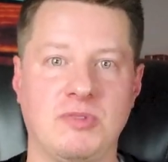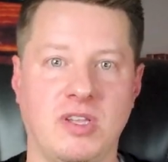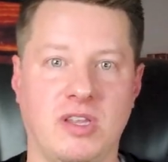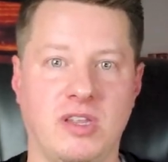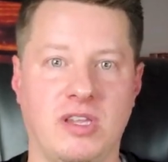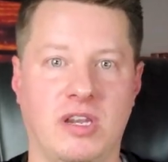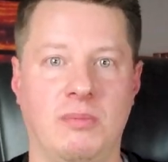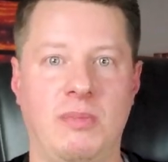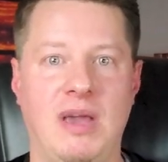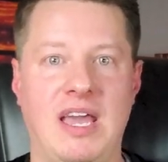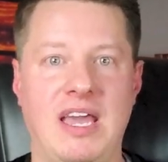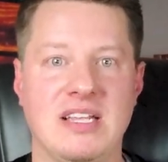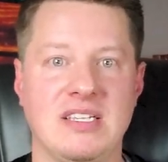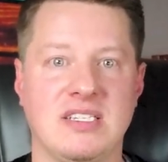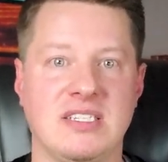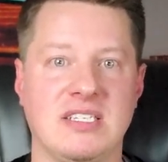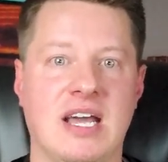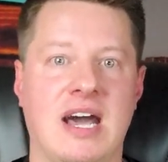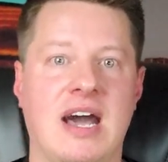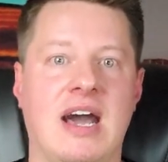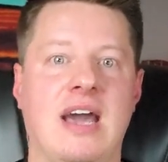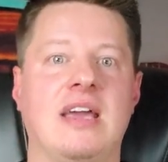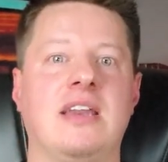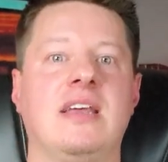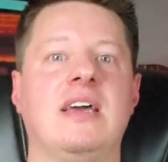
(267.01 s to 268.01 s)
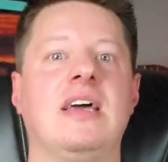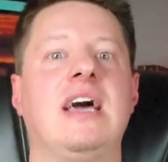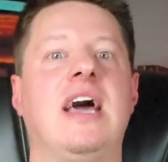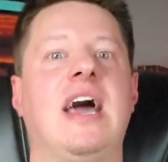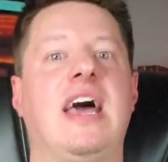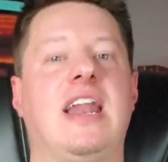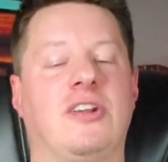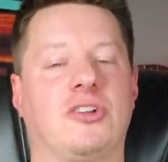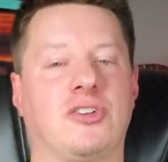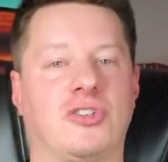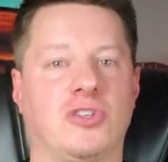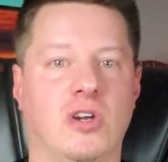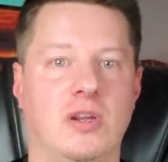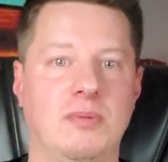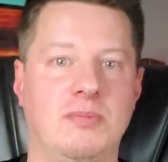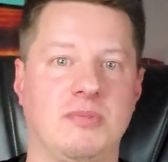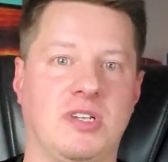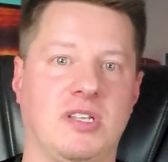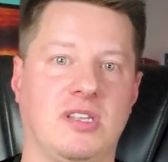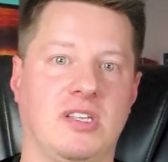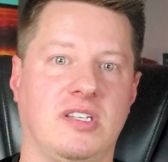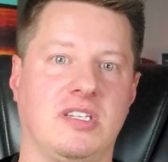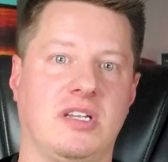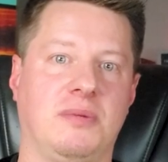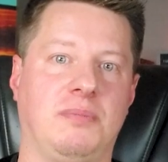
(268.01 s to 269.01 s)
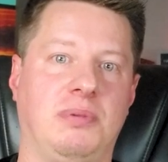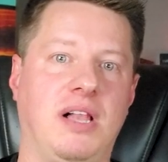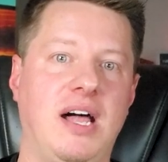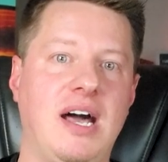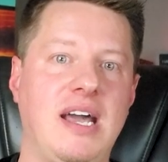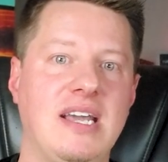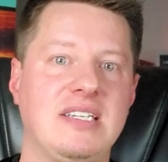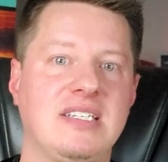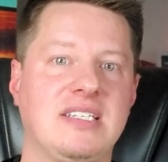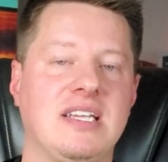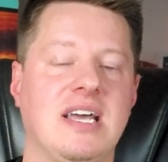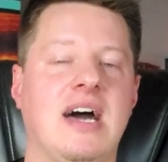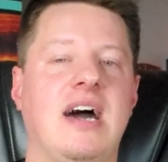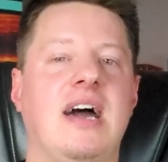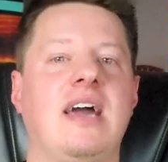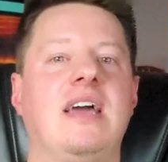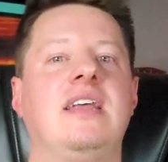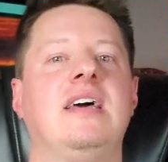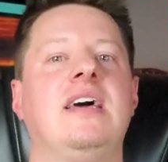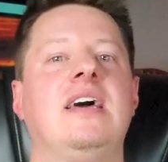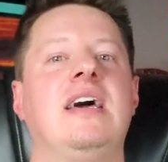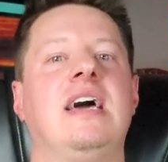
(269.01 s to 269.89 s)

on the demand side and extremes on the supply side,